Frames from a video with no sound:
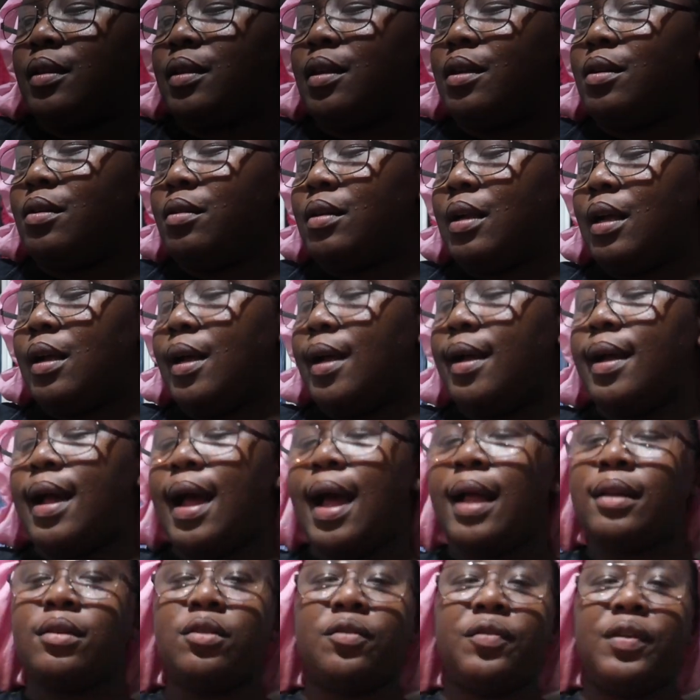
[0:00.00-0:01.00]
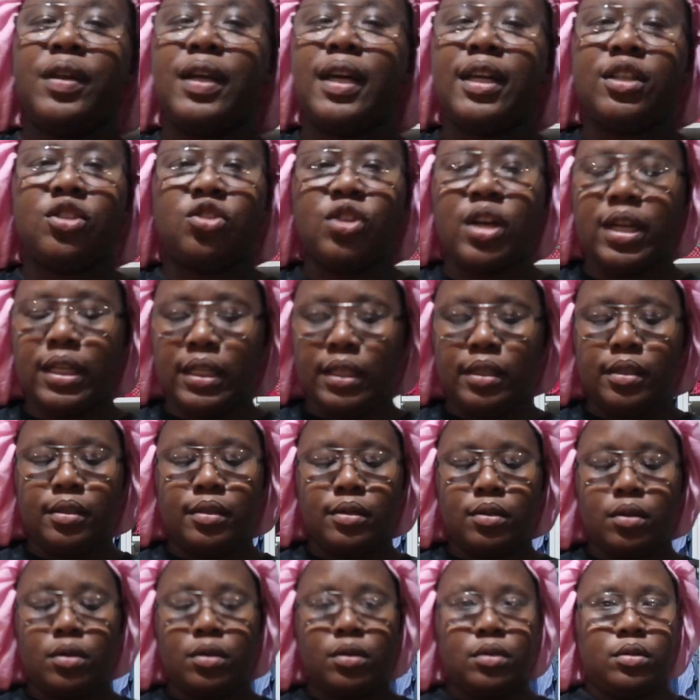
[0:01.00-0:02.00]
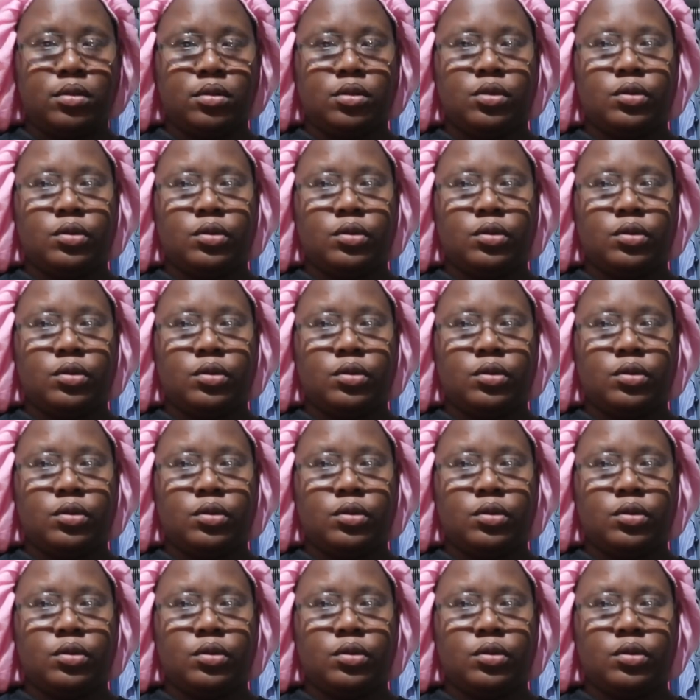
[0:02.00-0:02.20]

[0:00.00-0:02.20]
I don't think I tried this on,